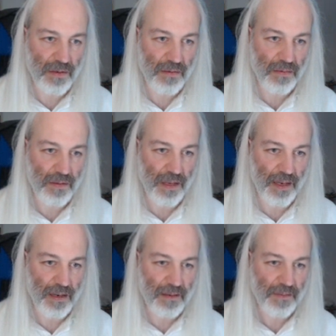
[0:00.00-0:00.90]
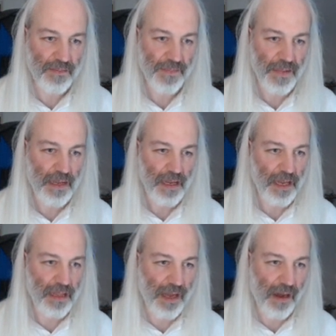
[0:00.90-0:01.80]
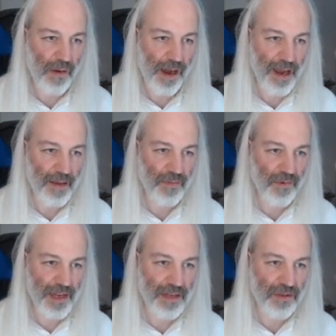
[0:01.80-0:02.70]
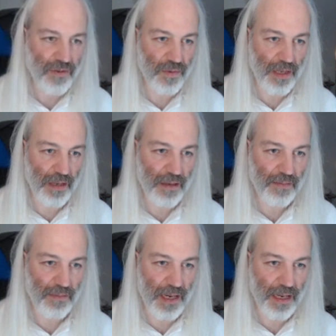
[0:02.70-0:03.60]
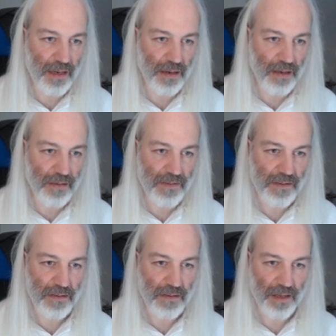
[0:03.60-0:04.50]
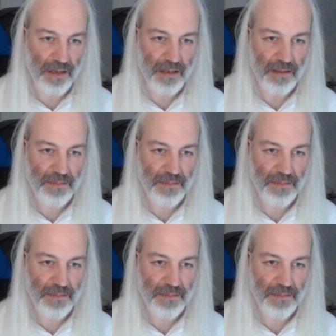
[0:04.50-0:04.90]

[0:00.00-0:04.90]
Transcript: there, and now I am redoing my curves there.